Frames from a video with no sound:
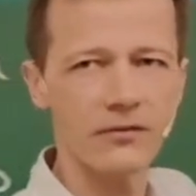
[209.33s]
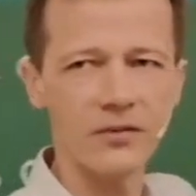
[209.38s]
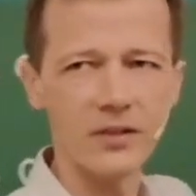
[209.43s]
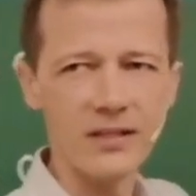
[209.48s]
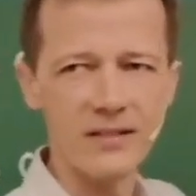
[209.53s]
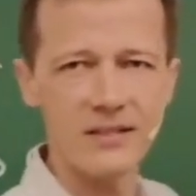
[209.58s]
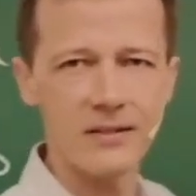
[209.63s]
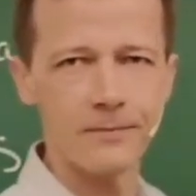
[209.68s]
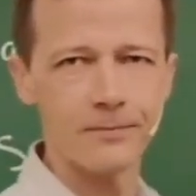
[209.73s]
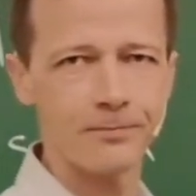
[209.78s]

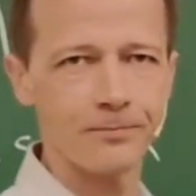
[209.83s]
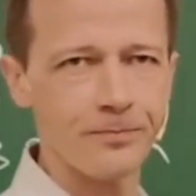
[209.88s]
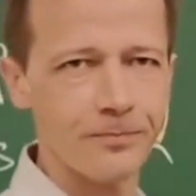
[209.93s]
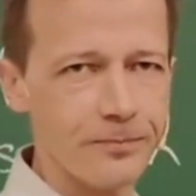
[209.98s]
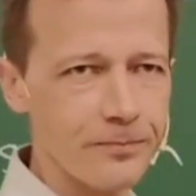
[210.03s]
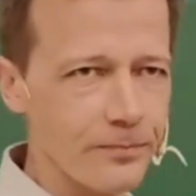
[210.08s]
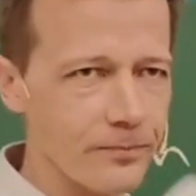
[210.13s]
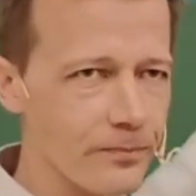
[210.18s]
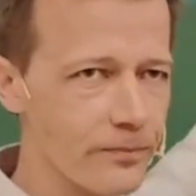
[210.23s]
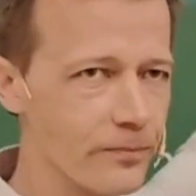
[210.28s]
these.
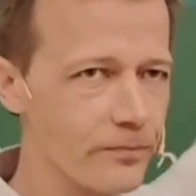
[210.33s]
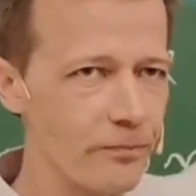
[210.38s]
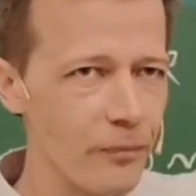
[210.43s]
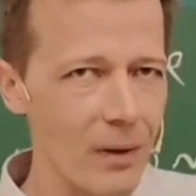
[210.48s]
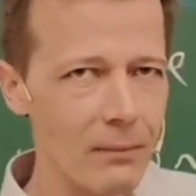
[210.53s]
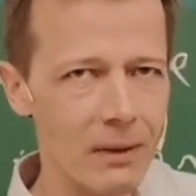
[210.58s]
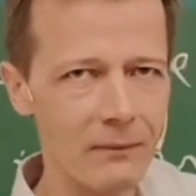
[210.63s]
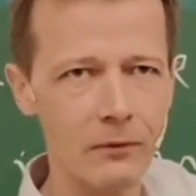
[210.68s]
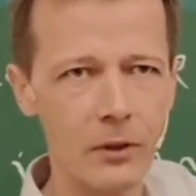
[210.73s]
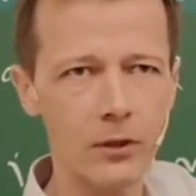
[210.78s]

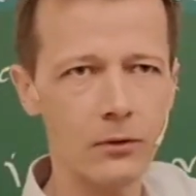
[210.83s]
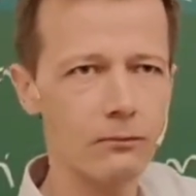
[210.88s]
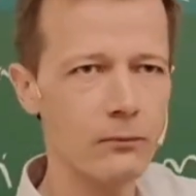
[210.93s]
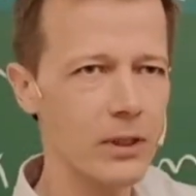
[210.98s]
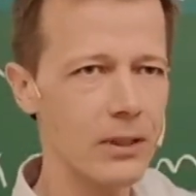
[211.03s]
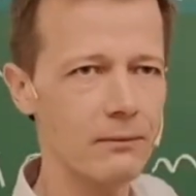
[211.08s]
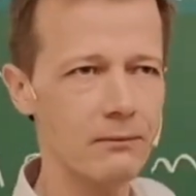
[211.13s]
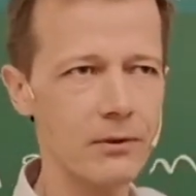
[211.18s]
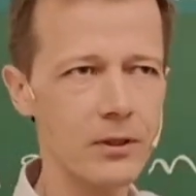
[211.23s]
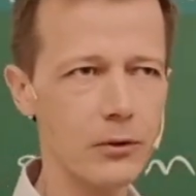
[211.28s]
But we'll
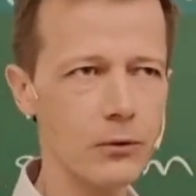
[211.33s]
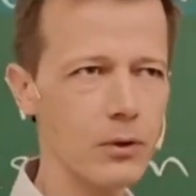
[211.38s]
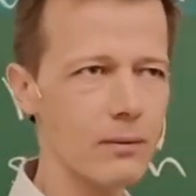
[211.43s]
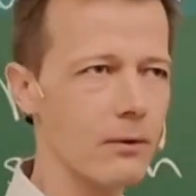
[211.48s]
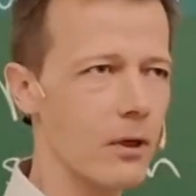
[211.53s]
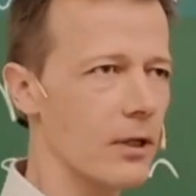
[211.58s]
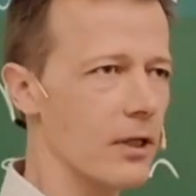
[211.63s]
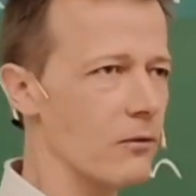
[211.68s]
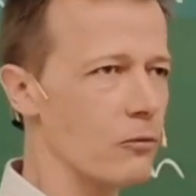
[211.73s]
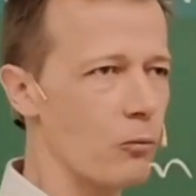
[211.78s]
do them
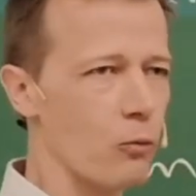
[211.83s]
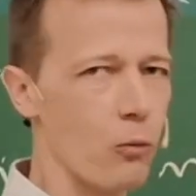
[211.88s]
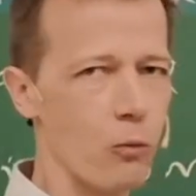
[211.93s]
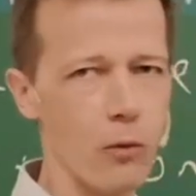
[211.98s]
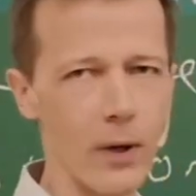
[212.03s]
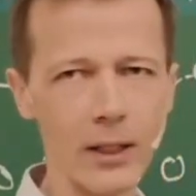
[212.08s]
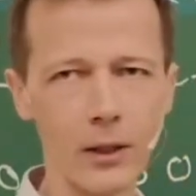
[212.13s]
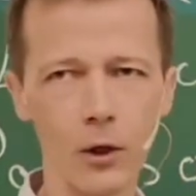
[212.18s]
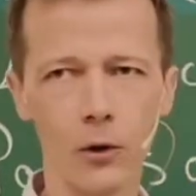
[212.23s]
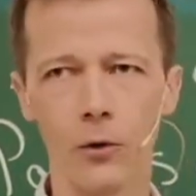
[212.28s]
all in
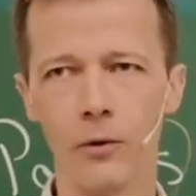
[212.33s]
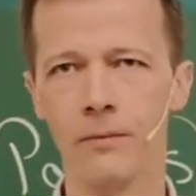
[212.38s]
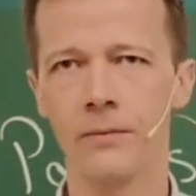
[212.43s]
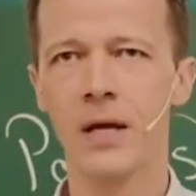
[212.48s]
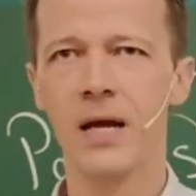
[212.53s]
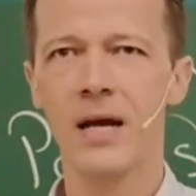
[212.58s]
one go.